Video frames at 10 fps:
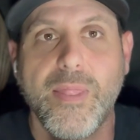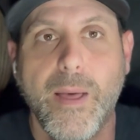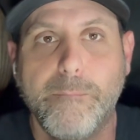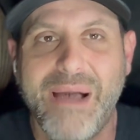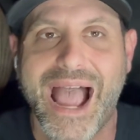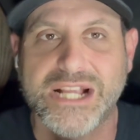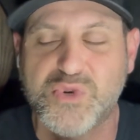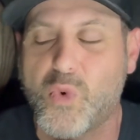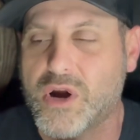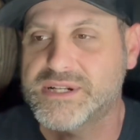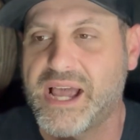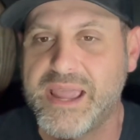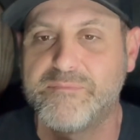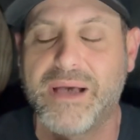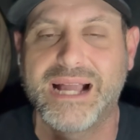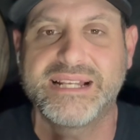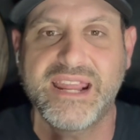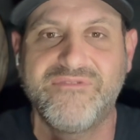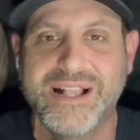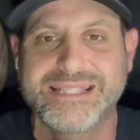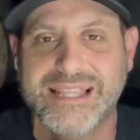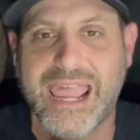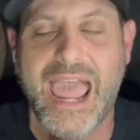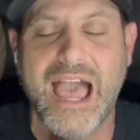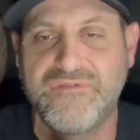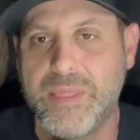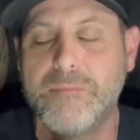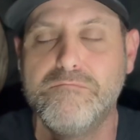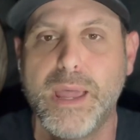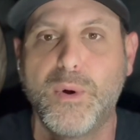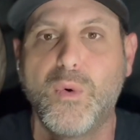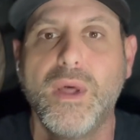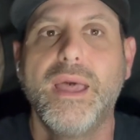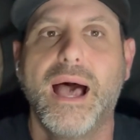the patchwork type defense that they have in the middle.